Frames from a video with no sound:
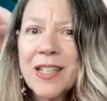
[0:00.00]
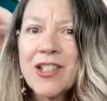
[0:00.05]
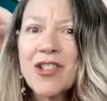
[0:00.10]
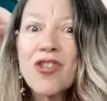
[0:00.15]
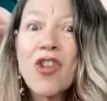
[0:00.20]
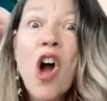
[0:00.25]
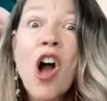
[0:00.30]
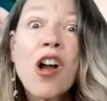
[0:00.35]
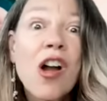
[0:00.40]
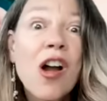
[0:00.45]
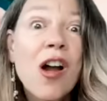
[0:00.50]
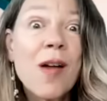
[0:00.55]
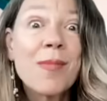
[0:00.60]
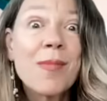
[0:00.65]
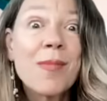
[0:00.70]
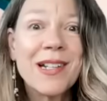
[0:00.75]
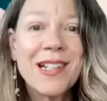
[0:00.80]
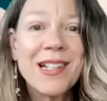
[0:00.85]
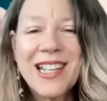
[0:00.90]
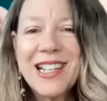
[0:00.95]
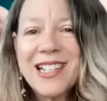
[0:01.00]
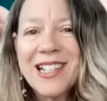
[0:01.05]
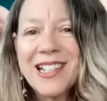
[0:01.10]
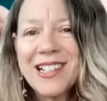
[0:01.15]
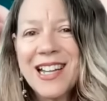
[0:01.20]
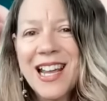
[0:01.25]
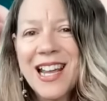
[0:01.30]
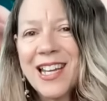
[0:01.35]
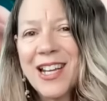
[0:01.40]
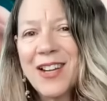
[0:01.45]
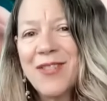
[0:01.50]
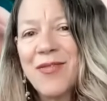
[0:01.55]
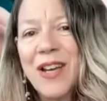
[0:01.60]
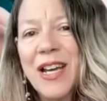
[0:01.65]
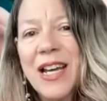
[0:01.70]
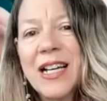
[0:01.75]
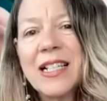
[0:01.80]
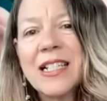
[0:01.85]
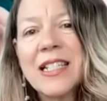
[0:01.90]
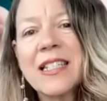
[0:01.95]
strong armed into taking
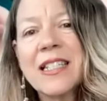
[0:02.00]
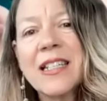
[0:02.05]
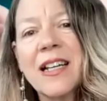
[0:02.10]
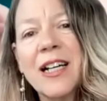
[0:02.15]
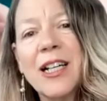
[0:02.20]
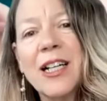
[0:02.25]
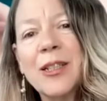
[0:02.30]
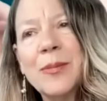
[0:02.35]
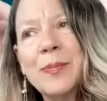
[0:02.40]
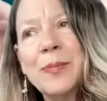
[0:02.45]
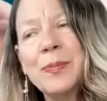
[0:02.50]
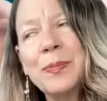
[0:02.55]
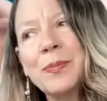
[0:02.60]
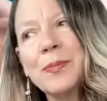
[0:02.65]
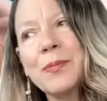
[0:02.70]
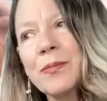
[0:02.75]
Vance. Um,